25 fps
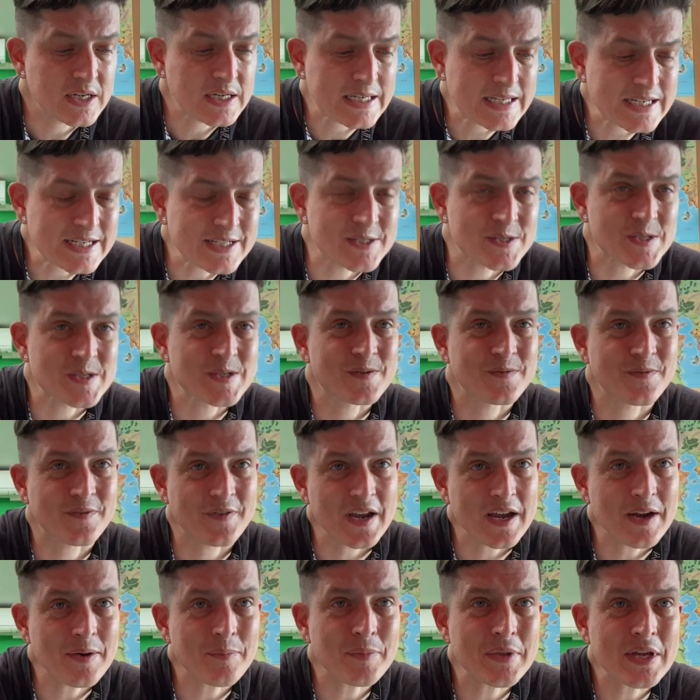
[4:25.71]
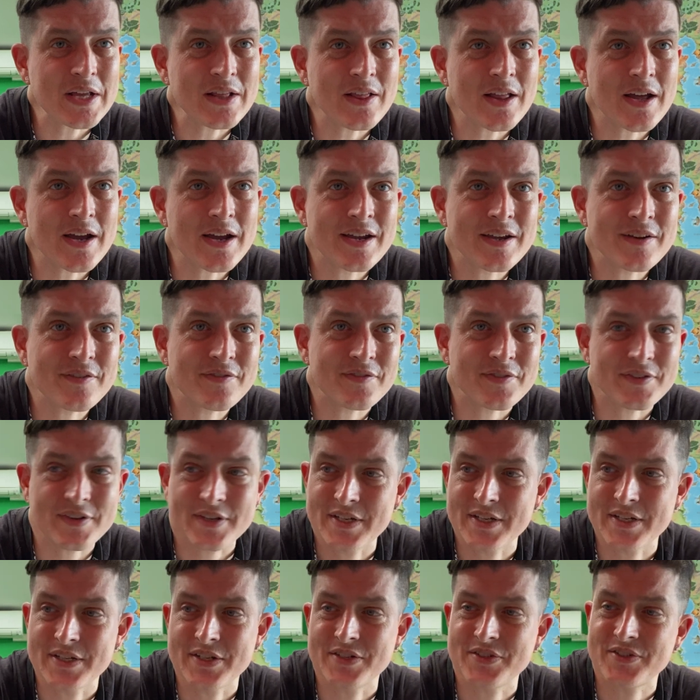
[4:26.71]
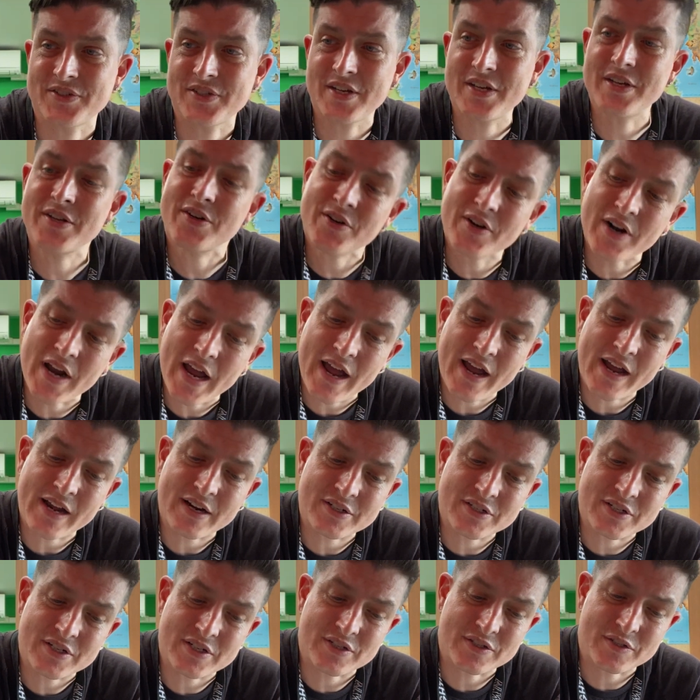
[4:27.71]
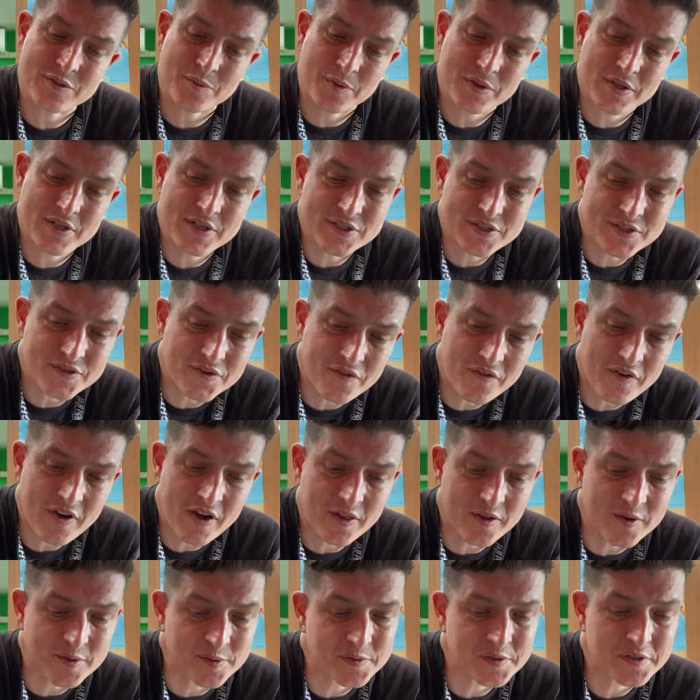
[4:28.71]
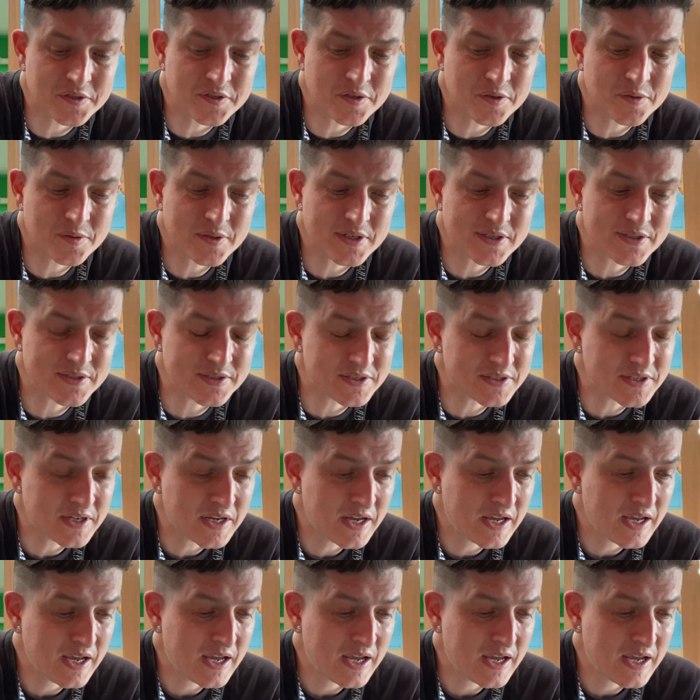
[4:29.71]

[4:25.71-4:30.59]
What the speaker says: his family life, his interactions with his fellow students,